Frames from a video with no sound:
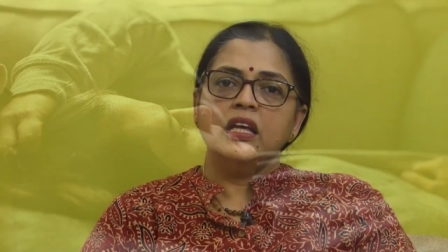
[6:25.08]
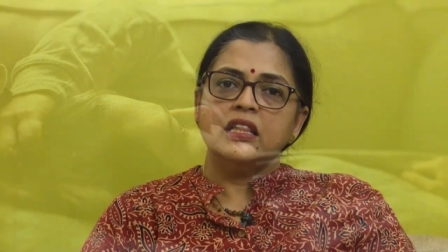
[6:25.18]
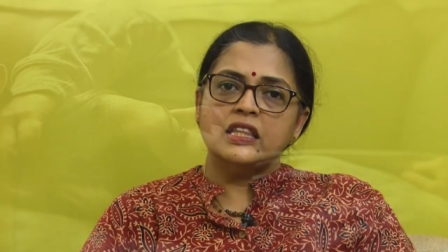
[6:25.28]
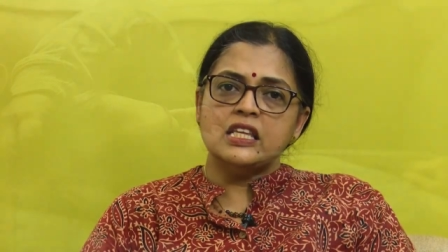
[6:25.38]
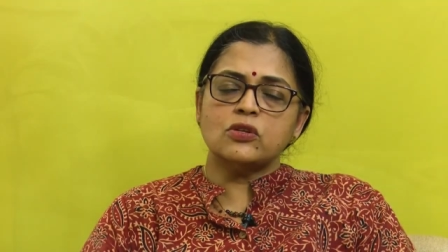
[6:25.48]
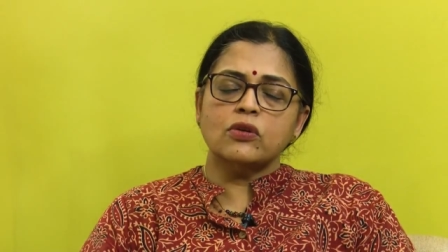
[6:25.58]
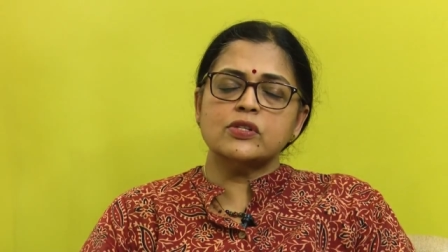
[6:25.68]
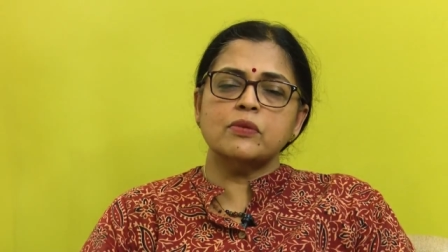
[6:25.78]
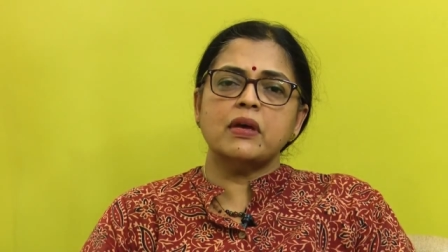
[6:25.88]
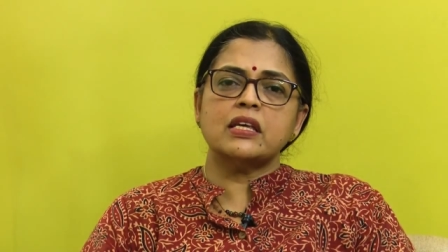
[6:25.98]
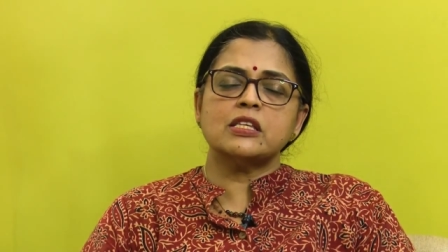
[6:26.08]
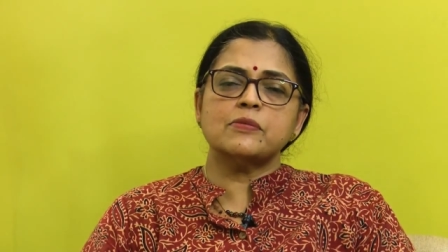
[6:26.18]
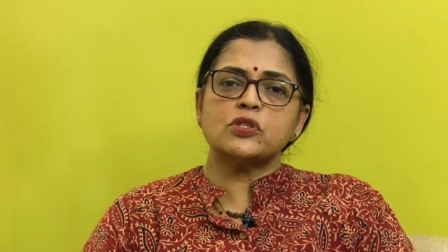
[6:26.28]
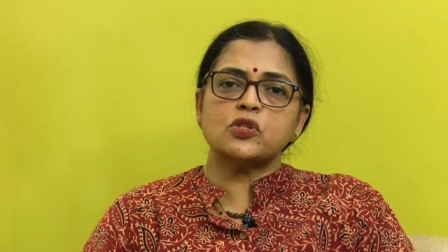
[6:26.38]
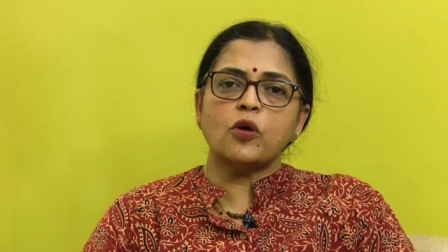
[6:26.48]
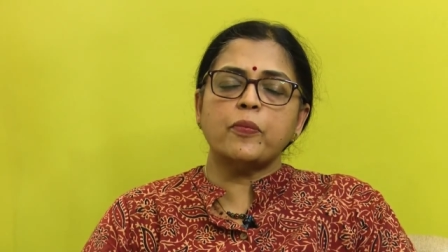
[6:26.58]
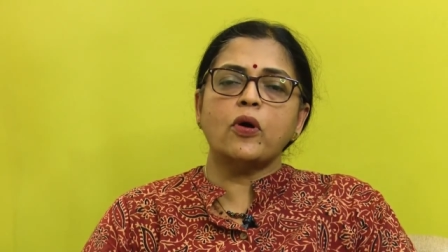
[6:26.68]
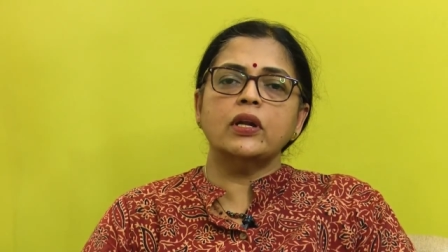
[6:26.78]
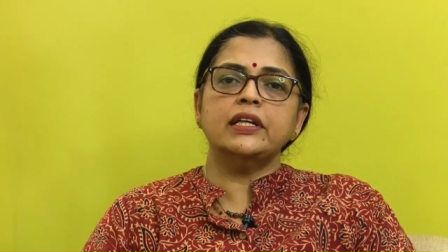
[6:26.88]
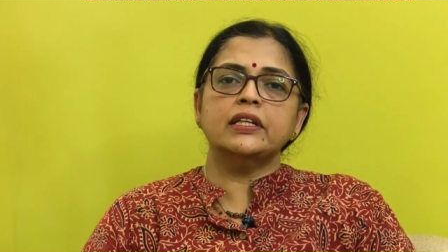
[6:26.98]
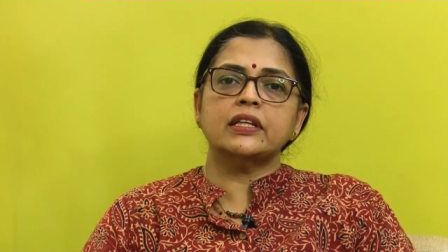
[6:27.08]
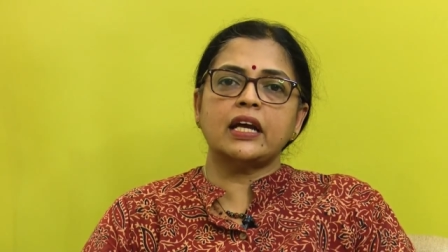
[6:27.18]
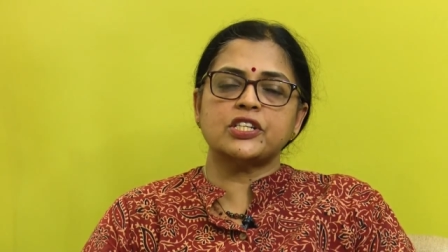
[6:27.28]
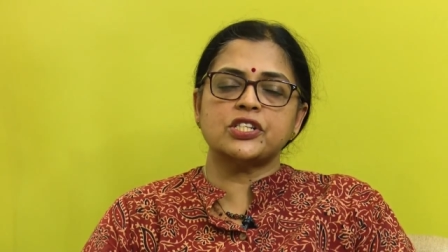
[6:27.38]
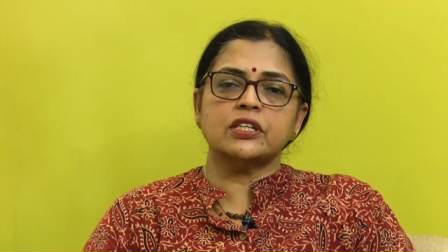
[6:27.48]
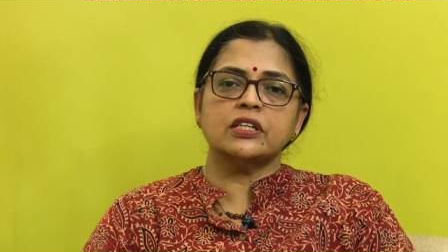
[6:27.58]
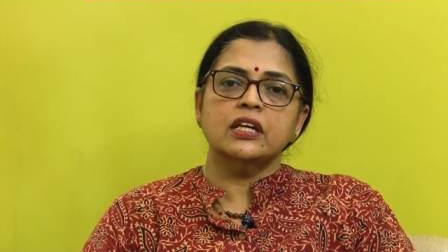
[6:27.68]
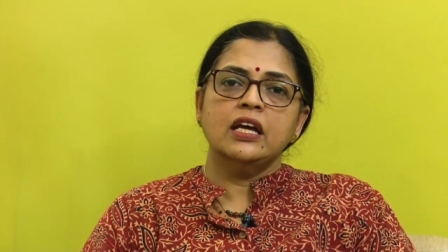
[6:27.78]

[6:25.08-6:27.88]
This also makes them stop all interaction,